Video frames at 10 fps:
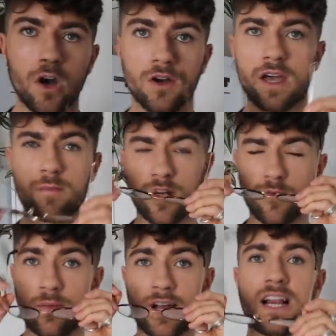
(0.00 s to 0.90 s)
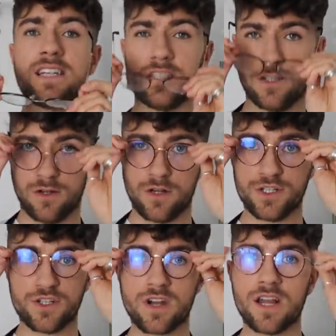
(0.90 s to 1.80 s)
Okay, I'm gonna put my glasses on, not
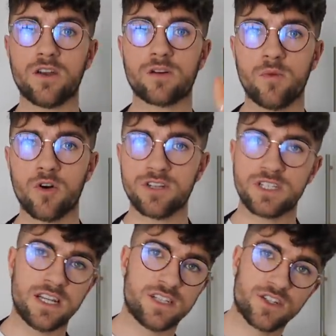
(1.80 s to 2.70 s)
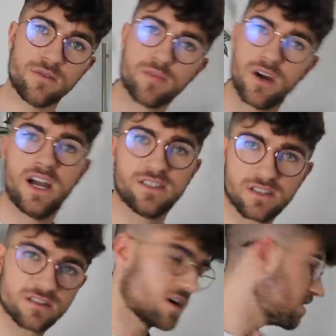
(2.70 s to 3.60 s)
to try and look more intelligent, but I
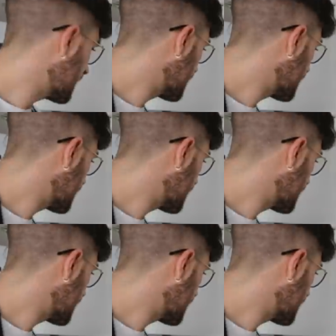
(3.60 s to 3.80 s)
just can't